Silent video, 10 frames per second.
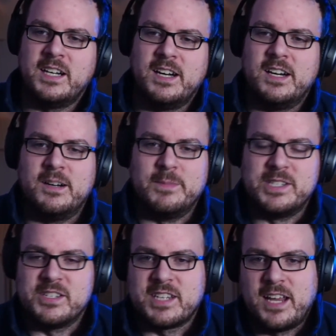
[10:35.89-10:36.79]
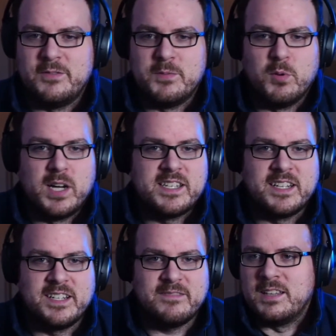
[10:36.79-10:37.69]
and just kind of embracing
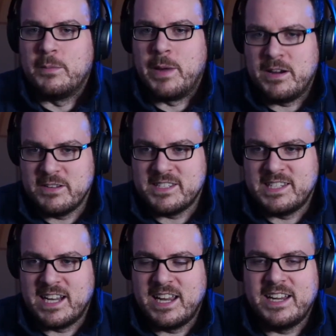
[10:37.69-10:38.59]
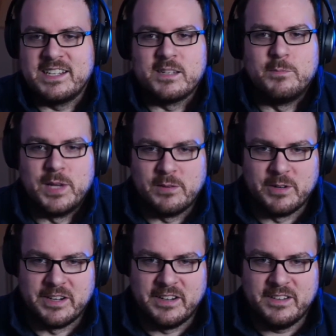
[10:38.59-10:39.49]
it. Parents dying is a big one.